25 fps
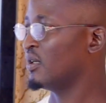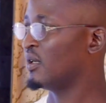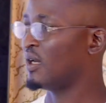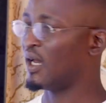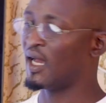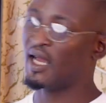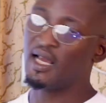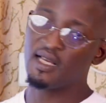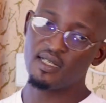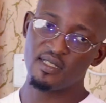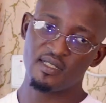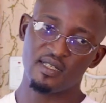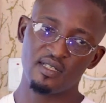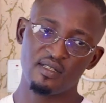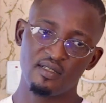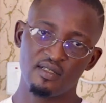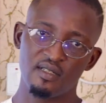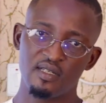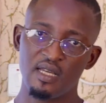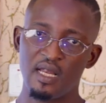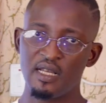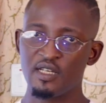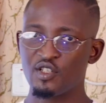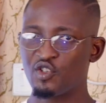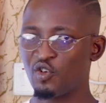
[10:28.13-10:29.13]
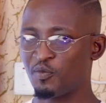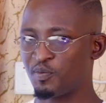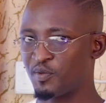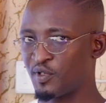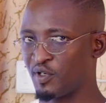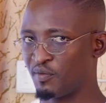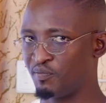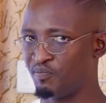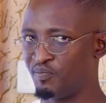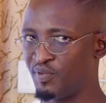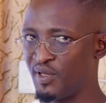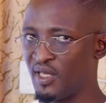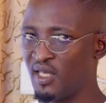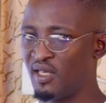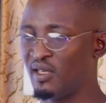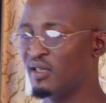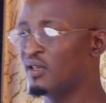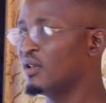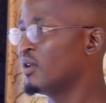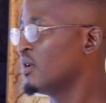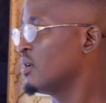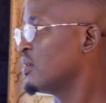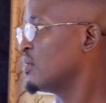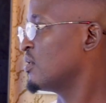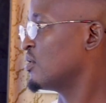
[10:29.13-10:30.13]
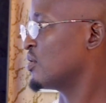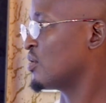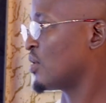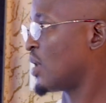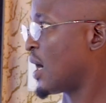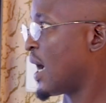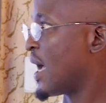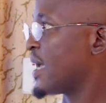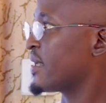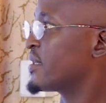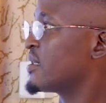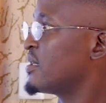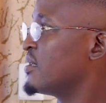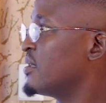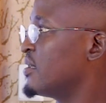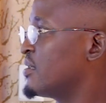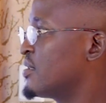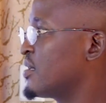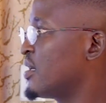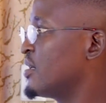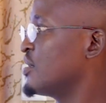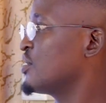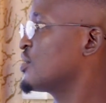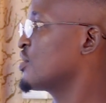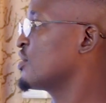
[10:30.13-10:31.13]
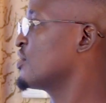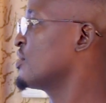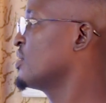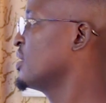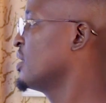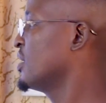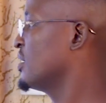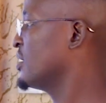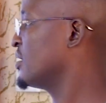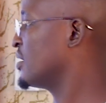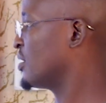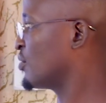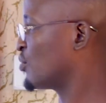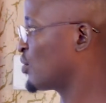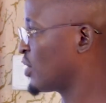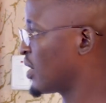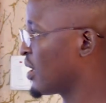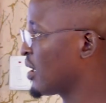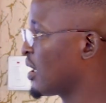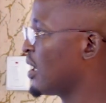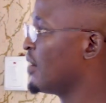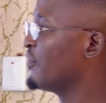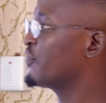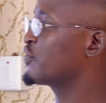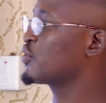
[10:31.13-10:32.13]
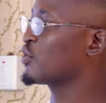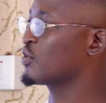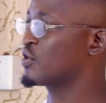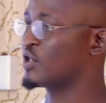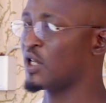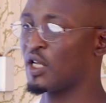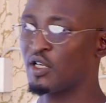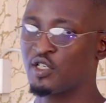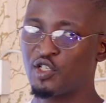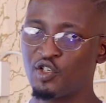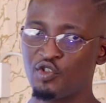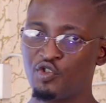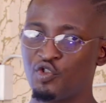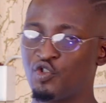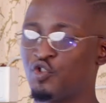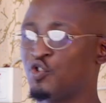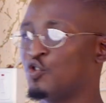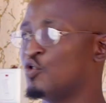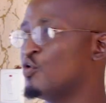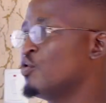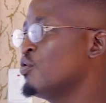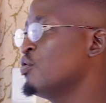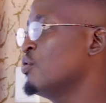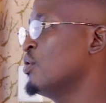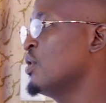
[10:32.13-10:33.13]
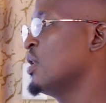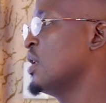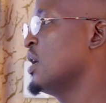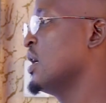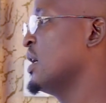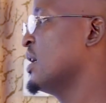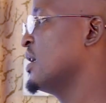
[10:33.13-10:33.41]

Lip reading: Heightened, that is option B. You heighten the tension. Then we are after section 2.